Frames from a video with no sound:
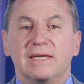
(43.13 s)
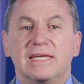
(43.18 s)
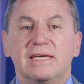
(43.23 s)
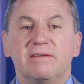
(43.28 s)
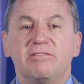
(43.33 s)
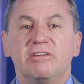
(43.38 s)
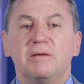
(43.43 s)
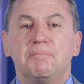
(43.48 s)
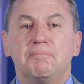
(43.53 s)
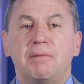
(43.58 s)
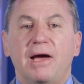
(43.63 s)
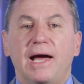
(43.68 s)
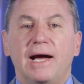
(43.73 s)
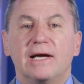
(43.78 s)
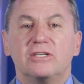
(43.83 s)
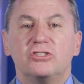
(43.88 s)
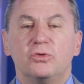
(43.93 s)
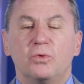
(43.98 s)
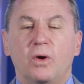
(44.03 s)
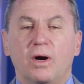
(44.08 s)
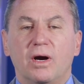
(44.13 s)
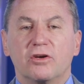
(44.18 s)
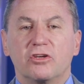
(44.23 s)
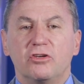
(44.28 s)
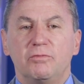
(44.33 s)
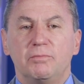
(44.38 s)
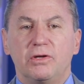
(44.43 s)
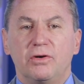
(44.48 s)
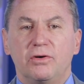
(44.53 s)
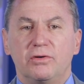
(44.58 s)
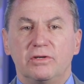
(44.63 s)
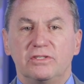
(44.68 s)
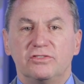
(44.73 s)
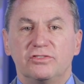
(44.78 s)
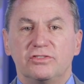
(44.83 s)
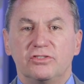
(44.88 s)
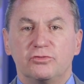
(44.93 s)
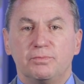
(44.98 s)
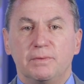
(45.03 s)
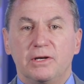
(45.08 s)
Giving back to our
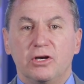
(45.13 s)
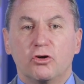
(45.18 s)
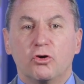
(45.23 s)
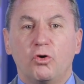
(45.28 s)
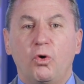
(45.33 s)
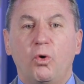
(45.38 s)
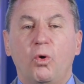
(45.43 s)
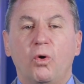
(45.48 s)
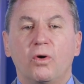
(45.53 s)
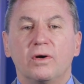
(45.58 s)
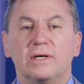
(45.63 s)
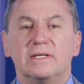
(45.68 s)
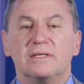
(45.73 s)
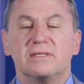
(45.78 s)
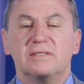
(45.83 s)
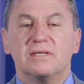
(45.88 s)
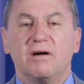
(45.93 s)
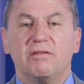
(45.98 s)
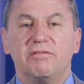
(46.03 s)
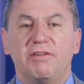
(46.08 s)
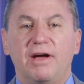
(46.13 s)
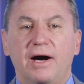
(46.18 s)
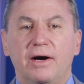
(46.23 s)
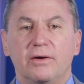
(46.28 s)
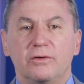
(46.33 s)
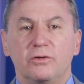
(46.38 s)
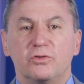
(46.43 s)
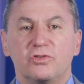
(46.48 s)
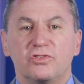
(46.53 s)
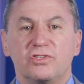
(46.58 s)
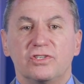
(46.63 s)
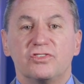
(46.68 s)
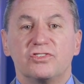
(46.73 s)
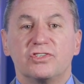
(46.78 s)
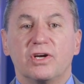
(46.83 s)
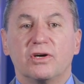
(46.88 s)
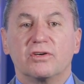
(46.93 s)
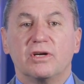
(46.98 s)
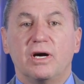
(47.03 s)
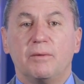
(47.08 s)
communities has been a core Intel value
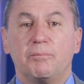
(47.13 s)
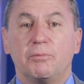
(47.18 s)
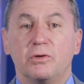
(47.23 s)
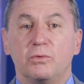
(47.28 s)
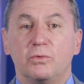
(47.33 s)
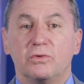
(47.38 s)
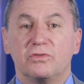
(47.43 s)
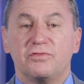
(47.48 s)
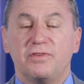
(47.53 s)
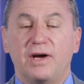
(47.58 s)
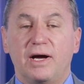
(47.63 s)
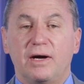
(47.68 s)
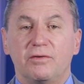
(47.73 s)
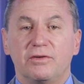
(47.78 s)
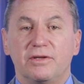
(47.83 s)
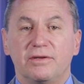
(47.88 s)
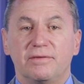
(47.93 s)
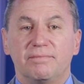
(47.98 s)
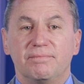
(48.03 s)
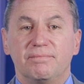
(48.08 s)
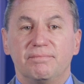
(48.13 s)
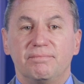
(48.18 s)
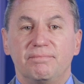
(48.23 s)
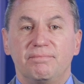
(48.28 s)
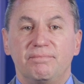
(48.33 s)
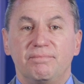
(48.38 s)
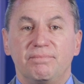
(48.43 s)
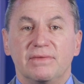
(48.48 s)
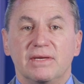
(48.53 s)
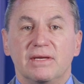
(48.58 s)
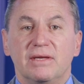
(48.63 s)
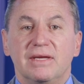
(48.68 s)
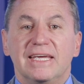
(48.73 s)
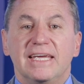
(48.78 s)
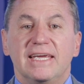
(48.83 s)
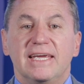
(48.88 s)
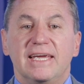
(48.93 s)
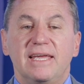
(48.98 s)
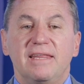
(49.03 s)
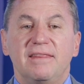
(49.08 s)
since our company was founded.
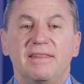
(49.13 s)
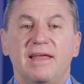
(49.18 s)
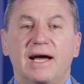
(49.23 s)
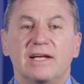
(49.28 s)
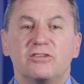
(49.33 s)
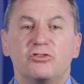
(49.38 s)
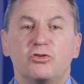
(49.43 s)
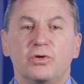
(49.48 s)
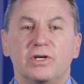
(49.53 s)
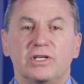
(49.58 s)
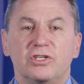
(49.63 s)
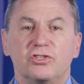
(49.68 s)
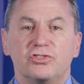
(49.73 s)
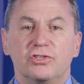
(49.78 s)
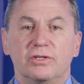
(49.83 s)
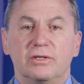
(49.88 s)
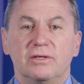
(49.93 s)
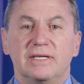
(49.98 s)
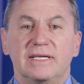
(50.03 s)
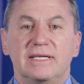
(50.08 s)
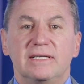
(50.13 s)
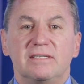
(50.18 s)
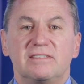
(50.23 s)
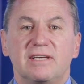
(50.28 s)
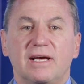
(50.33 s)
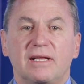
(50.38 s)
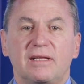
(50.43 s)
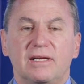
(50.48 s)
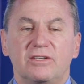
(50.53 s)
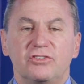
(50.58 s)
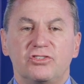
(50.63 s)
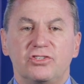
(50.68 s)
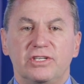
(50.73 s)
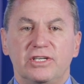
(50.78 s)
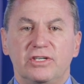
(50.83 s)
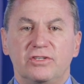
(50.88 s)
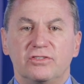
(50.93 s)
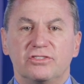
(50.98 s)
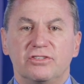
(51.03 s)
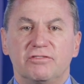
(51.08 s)
In that tradition, Intel
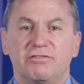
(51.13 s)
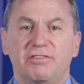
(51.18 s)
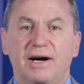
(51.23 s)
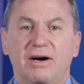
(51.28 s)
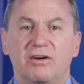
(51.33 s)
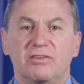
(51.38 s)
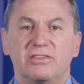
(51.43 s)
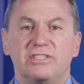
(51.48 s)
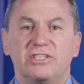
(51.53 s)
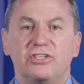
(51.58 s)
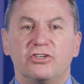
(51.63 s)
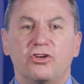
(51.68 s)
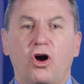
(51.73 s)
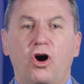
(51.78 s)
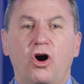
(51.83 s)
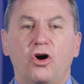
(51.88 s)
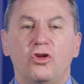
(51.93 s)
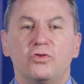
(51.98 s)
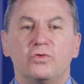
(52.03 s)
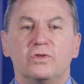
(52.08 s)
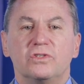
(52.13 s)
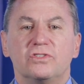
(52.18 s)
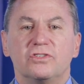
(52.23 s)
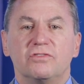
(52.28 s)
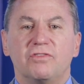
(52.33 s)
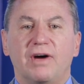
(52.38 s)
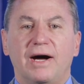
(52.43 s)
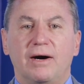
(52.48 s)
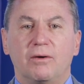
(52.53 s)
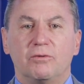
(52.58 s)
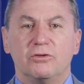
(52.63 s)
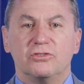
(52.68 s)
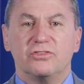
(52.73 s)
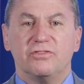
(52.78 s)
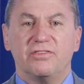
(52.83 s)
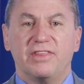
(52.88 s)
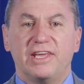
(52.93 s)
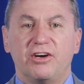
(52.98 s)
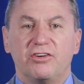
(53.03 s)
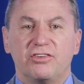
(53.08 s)
engineers have volunteered hundreds of hours
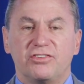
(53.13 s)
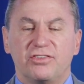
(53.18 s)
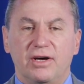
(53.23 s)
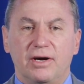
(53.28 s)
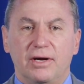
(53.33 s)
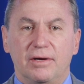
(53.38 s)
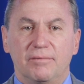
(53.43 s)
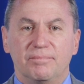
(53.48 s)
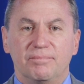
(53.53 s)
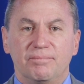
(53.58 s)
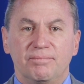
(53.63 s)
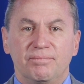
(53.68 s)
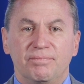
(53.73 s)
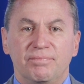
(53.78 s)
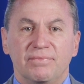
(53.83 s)
of their time